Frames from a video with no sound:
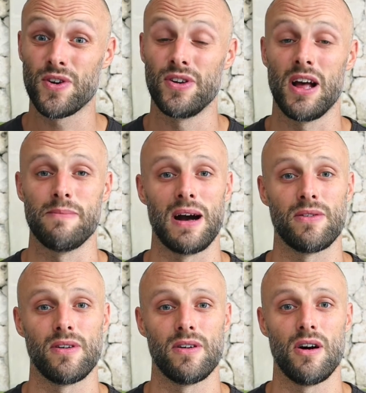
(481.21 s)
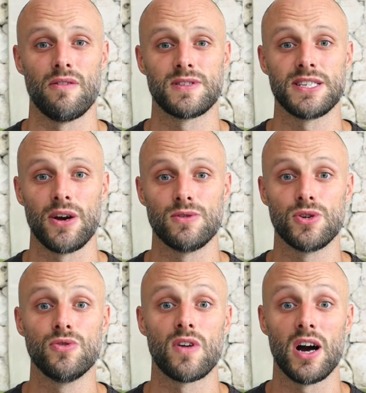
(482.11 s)
amount of
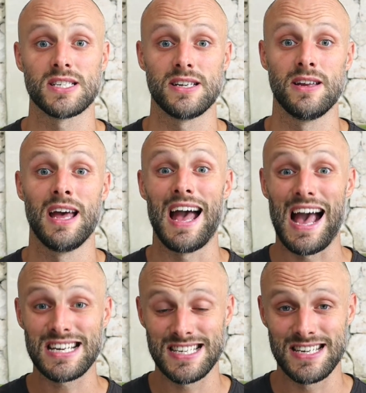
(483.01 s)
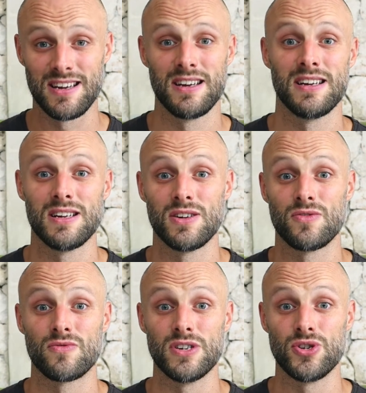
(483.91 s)
CO2 rising, acid
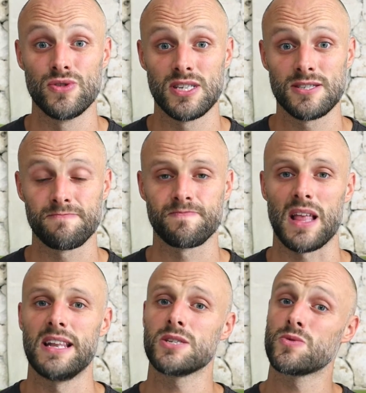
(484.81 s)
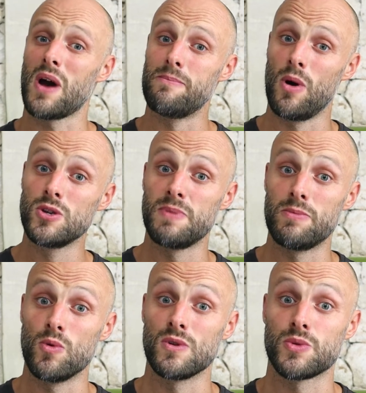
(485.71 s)
reduces, and this is where most
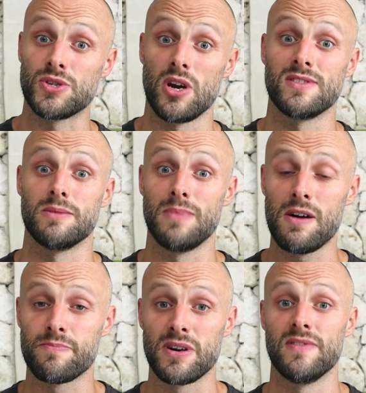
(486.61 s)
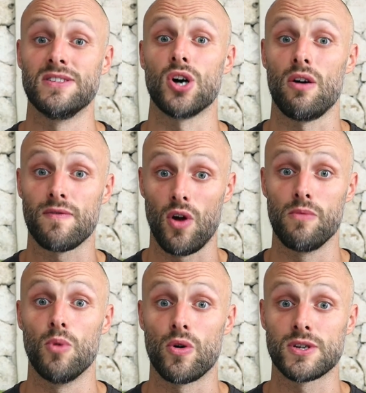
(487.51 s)
people will switch over to mouth breathing to offload
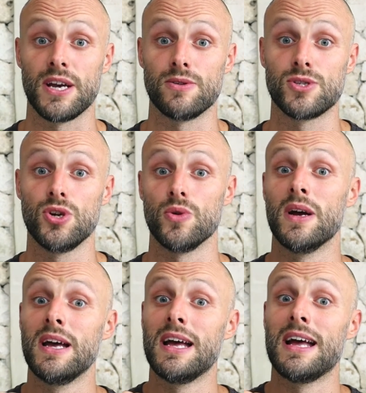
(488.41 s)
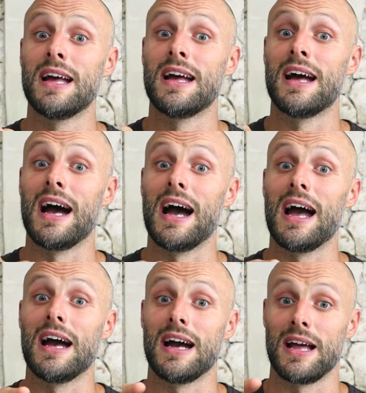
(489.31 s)
more CO2.
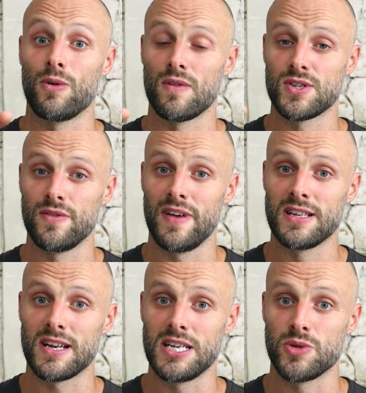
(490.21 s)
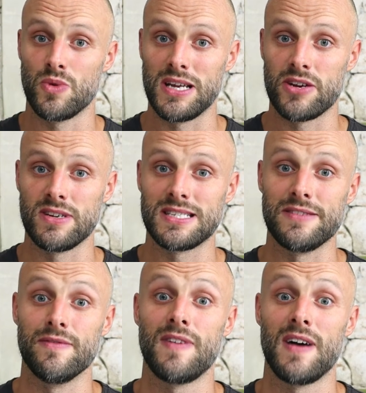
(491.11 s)
And all of a sudden, ventilation will increase
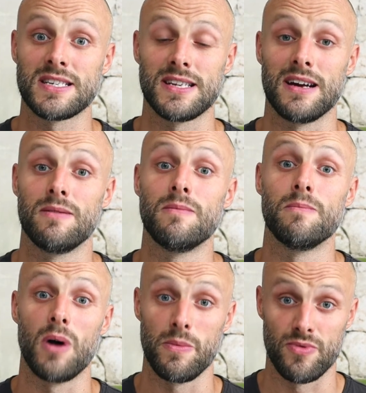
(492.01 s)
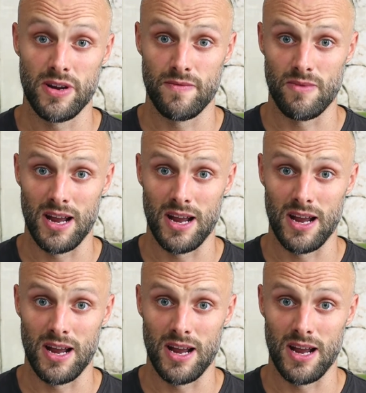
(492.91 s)
even faster by breathing rate.